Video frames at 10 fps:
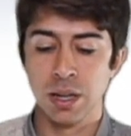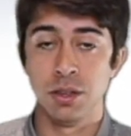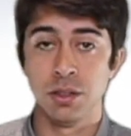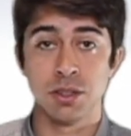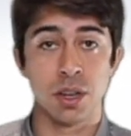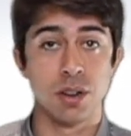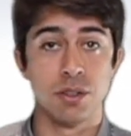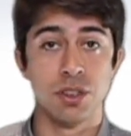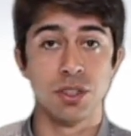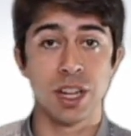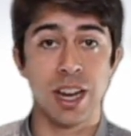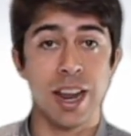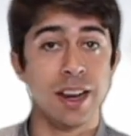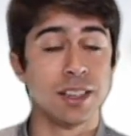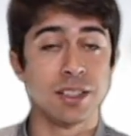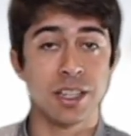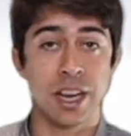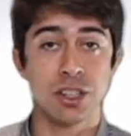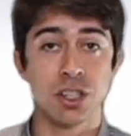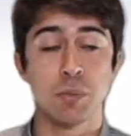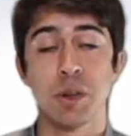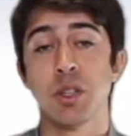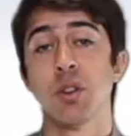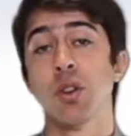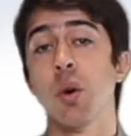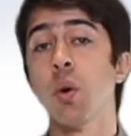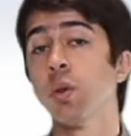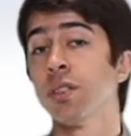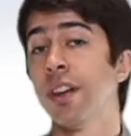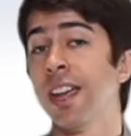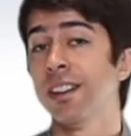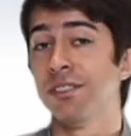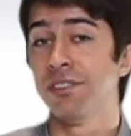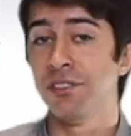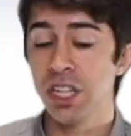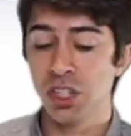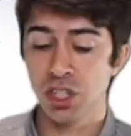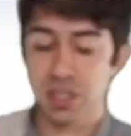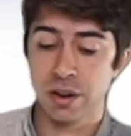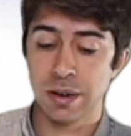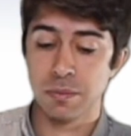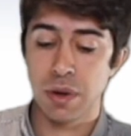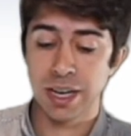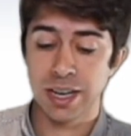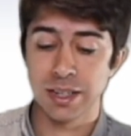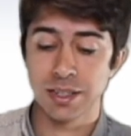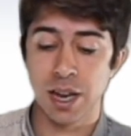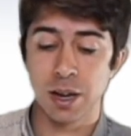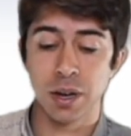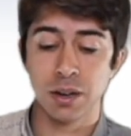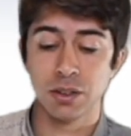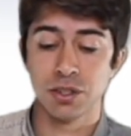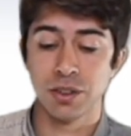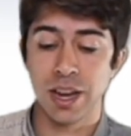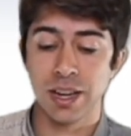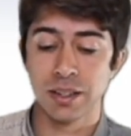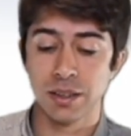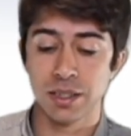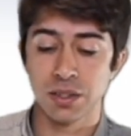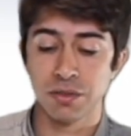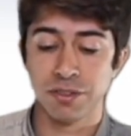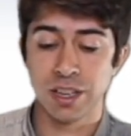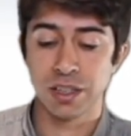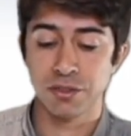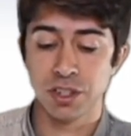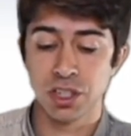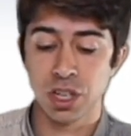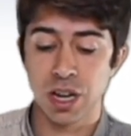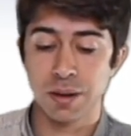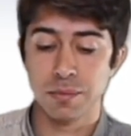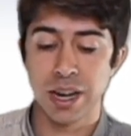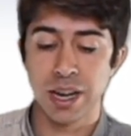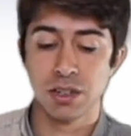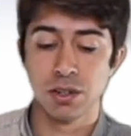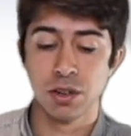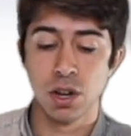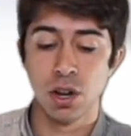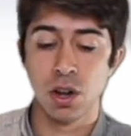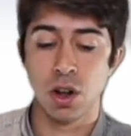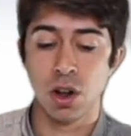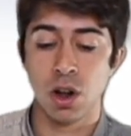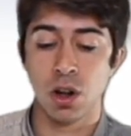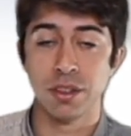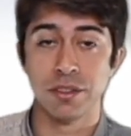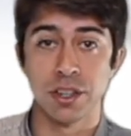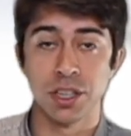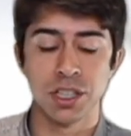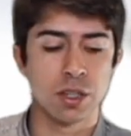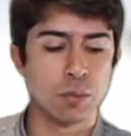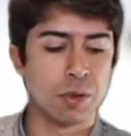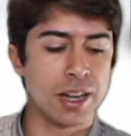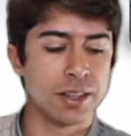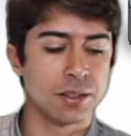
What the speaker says: So you can edit sketches, but you can also edit features. In my case, I'm going to edit this fillet feature I made on the vertical plate.